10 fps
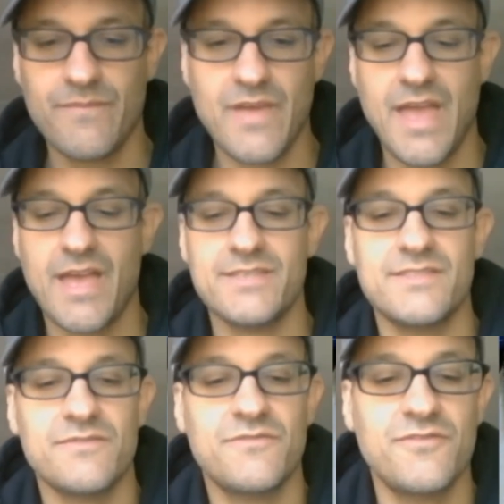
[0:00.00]

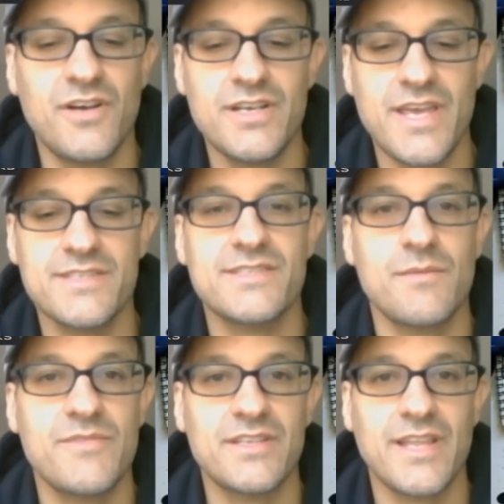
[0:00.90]
as fun as
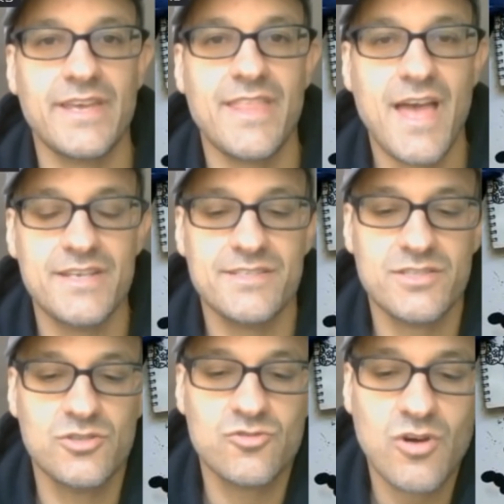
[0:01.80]
something like that is
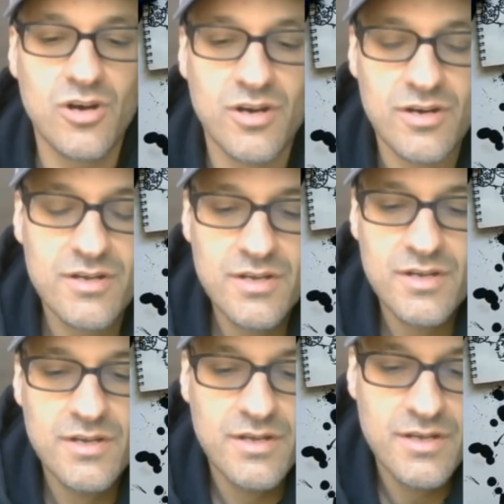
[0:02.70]
to draw,
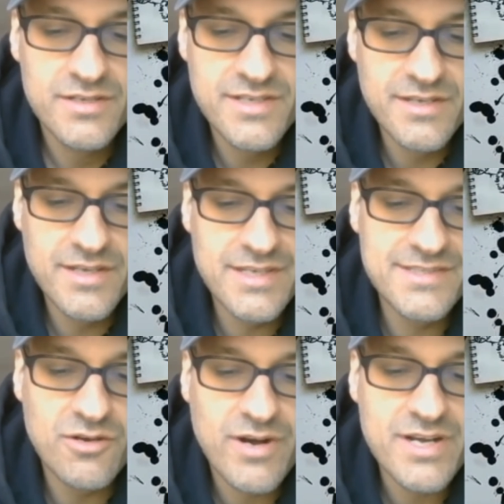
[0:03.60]

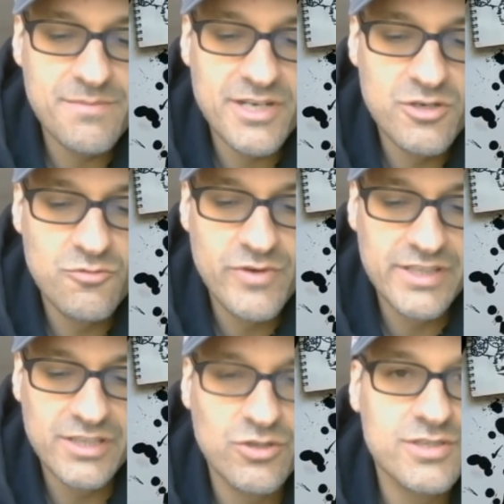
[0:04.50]
is there anybody who
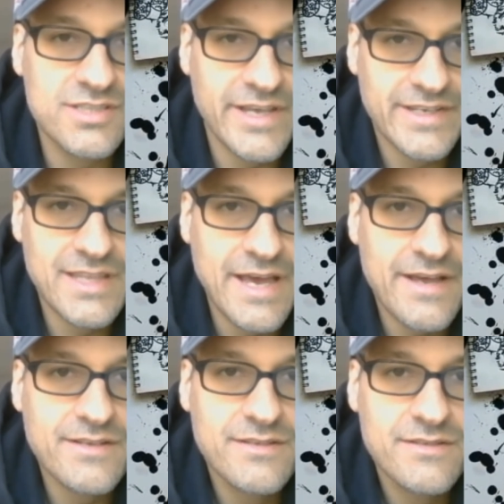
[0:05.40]
really looks like that?